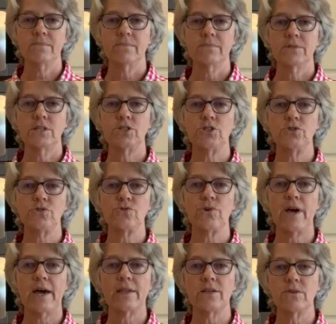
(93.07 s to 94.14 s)
teaches you
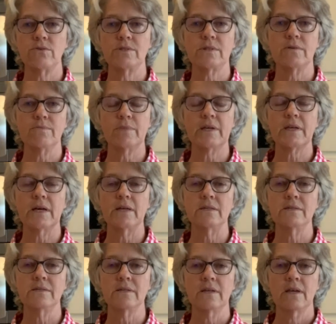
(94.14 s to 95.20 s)
how to use it,
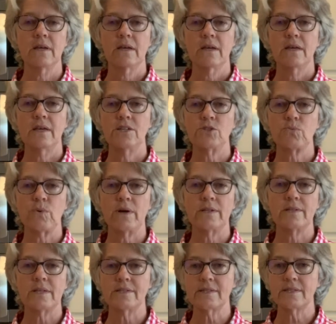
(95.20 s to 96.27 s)
because each one
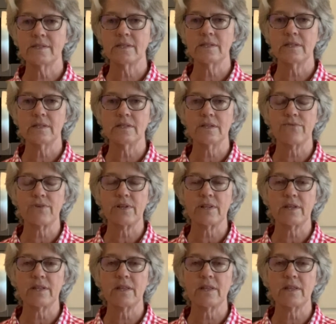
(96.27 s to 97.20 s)
does things a little differently.